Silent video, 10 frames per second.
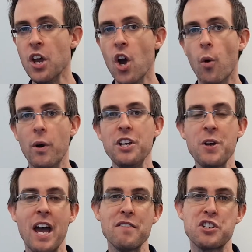When you
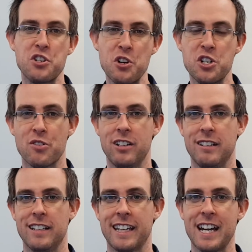have surgery,
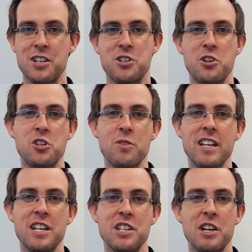okay,
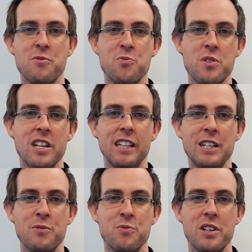surgery is a
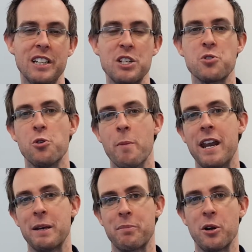really, really
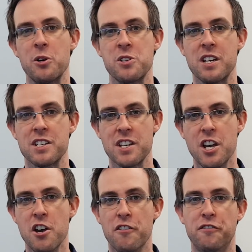traumatic process
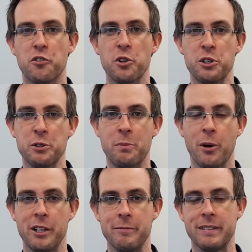for your
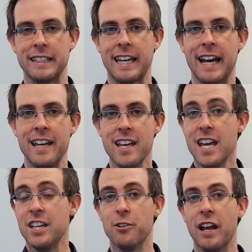body, okay?
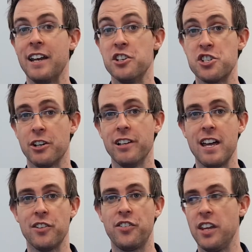You're under general
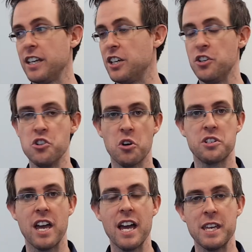anesthetic, you're knocked
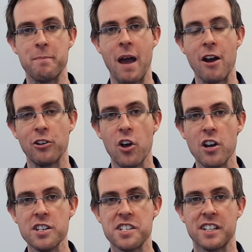out, you're
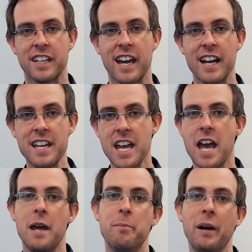paralyzed, okay?
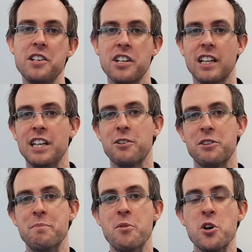And basically you're at
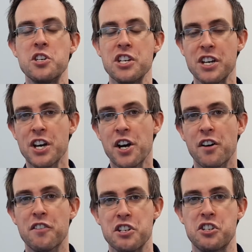the mercy
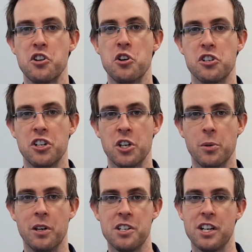of the surgeon who
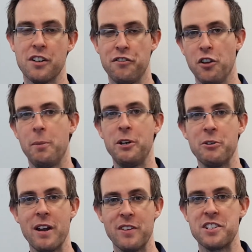is, you know, flopping you
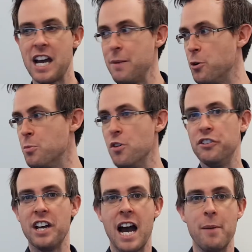around the table, moving
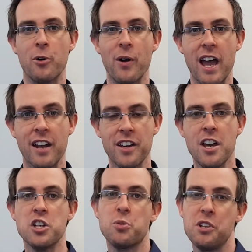your arm around,
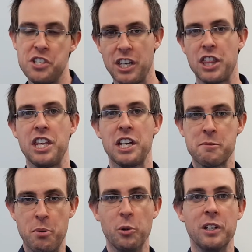twisting things,
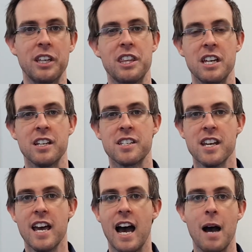pulling things.
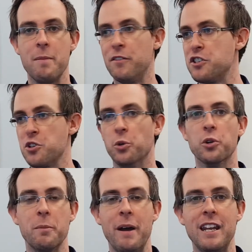If it's an
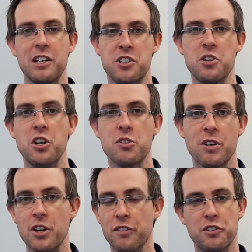orthopedic
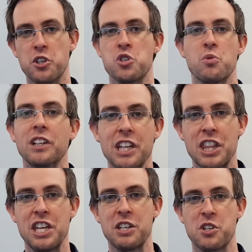surgery, often drilling
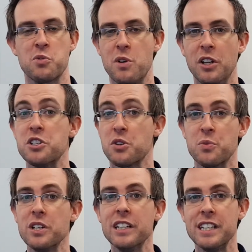things as well. It's a
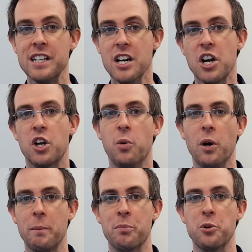really
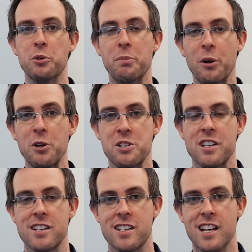quite brutal
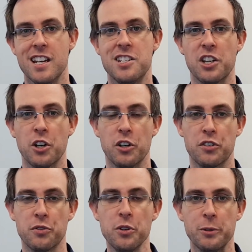process to go
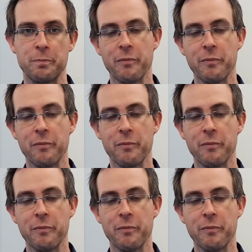through.